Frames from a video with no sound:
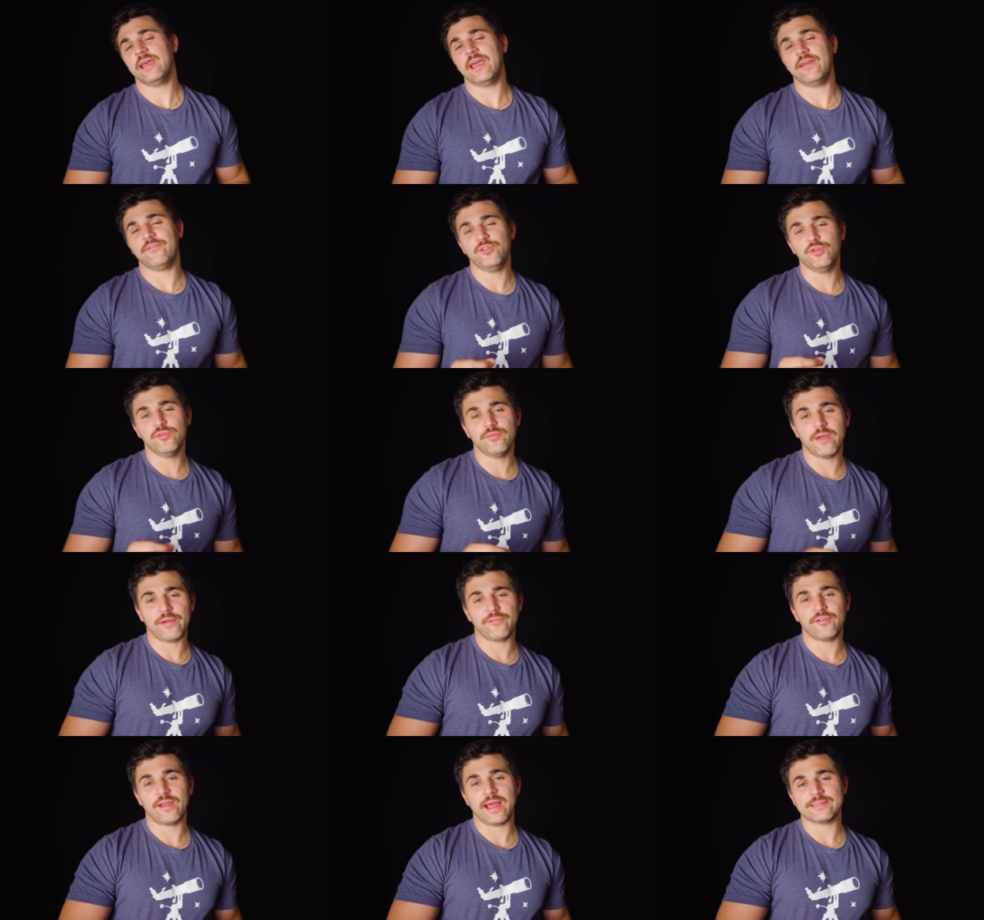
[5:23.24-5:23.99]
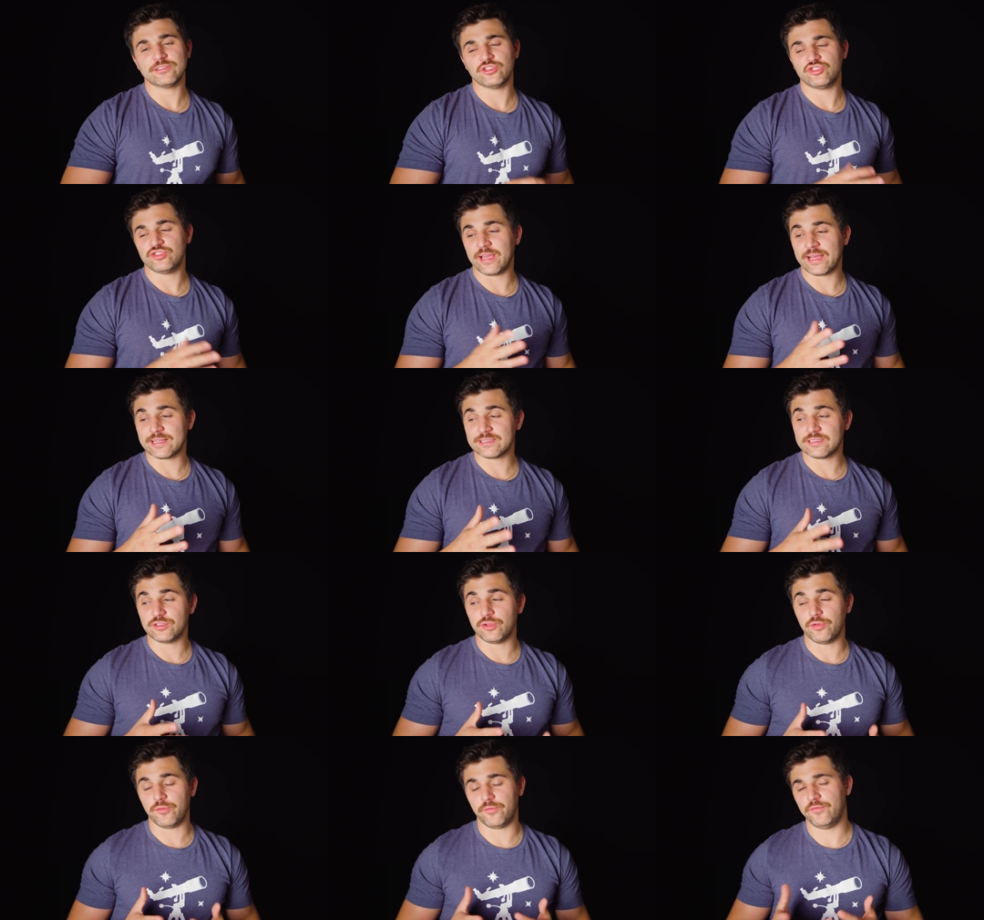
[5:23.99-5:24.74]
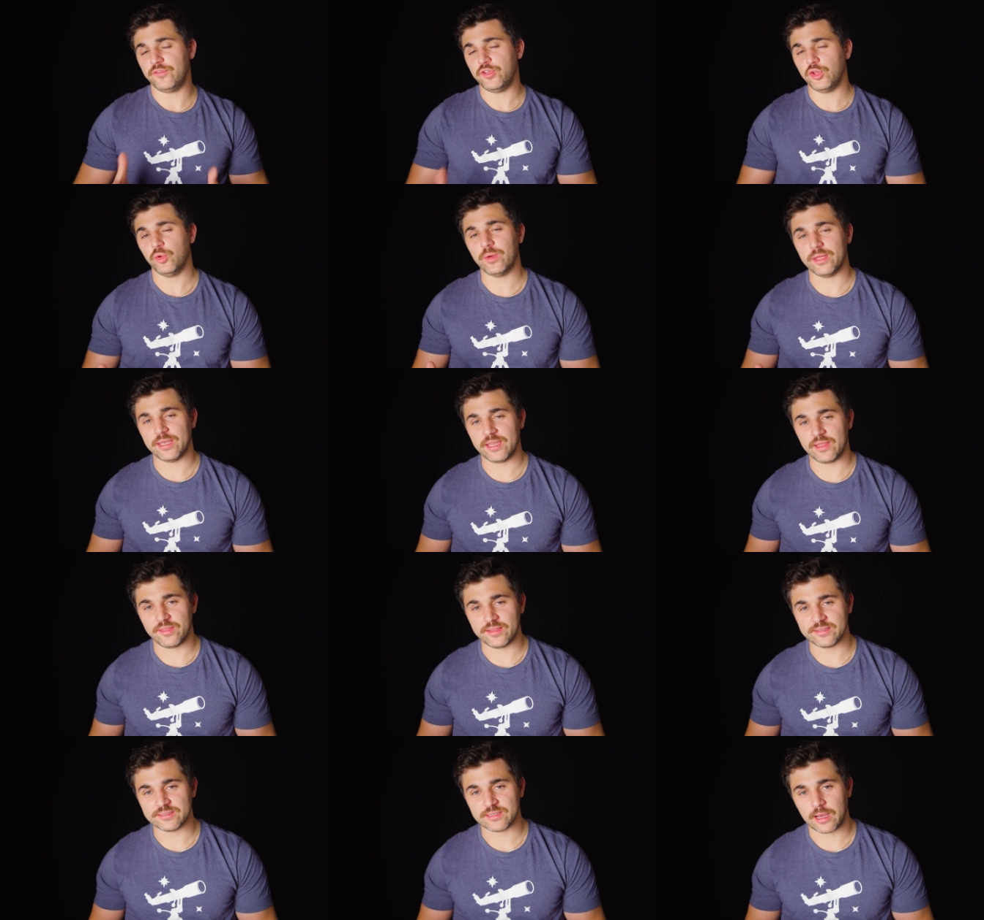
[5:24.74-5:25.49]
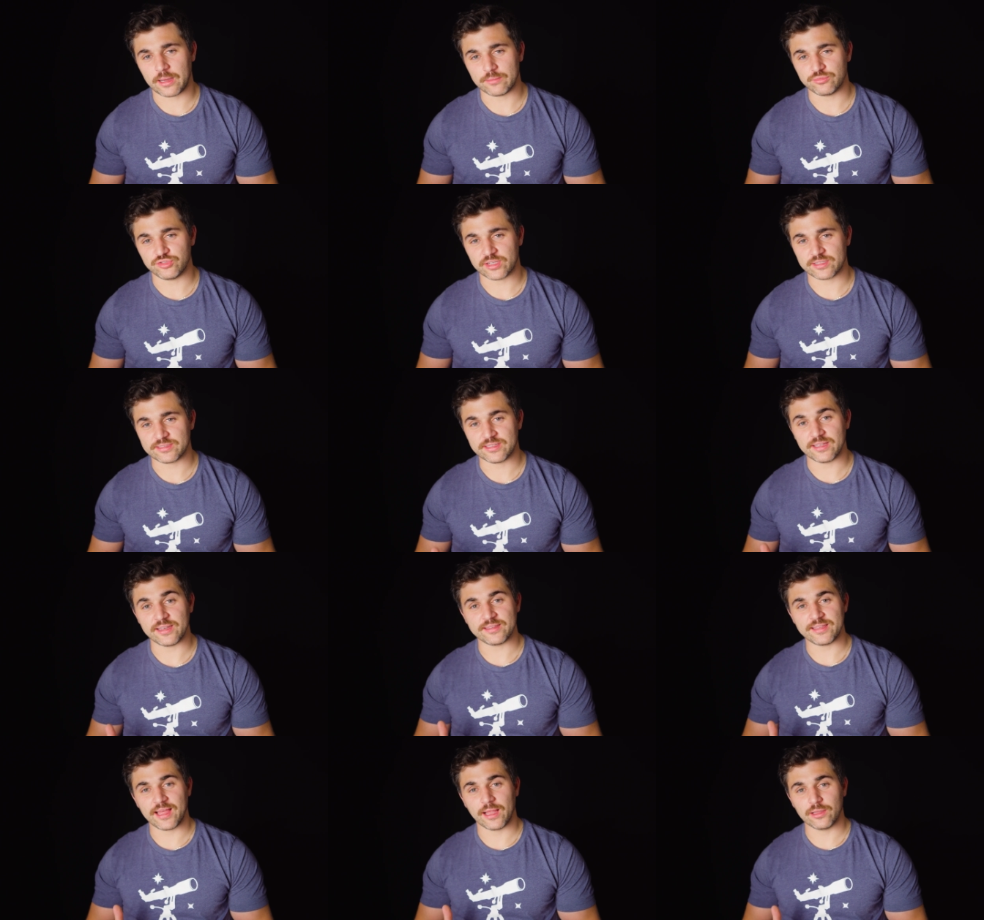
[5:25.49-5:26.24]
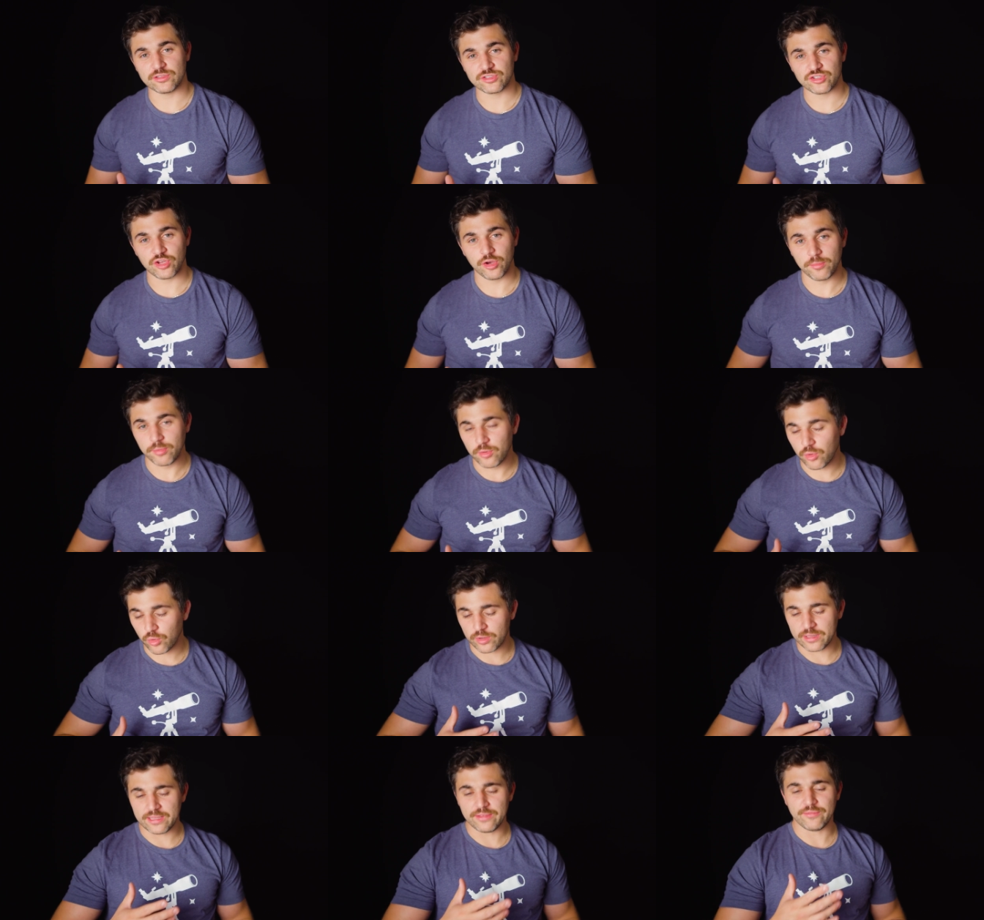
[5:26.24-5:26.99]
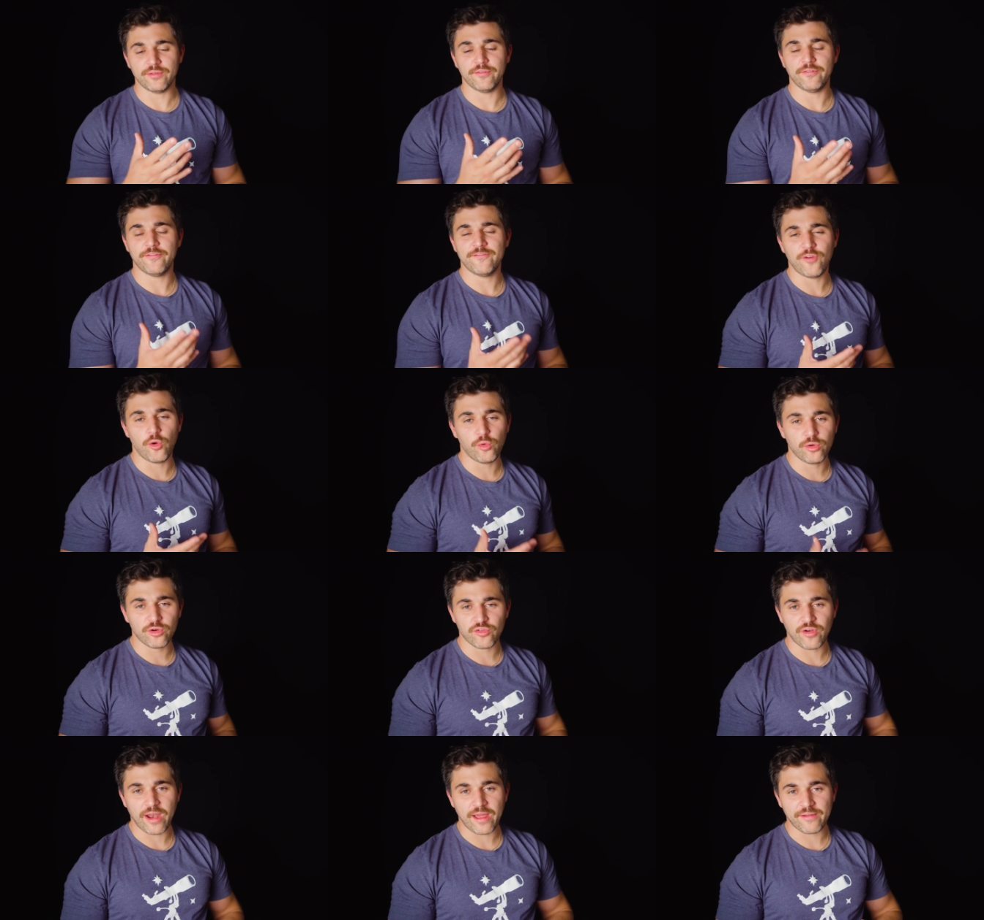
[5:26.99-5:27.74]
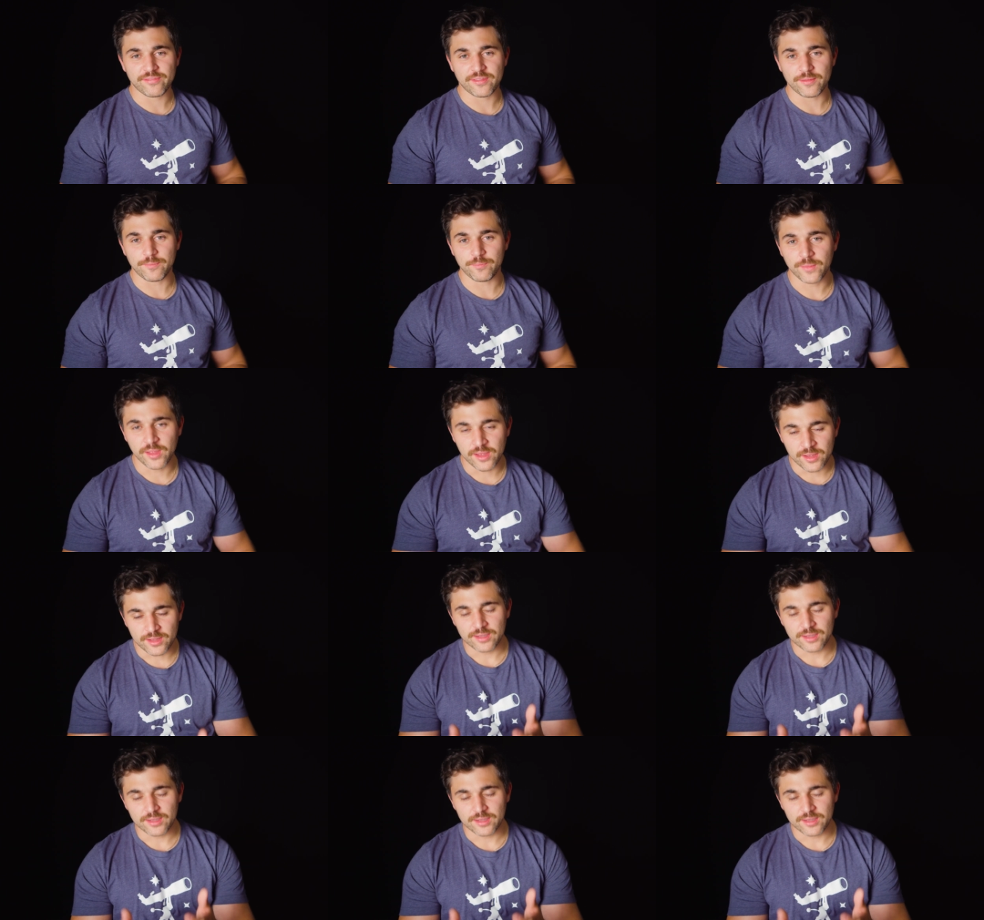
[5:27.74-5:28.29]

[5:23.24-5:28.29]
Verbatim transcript: If you've ever had the chance to view any of these objects in a telescope or even photograph them,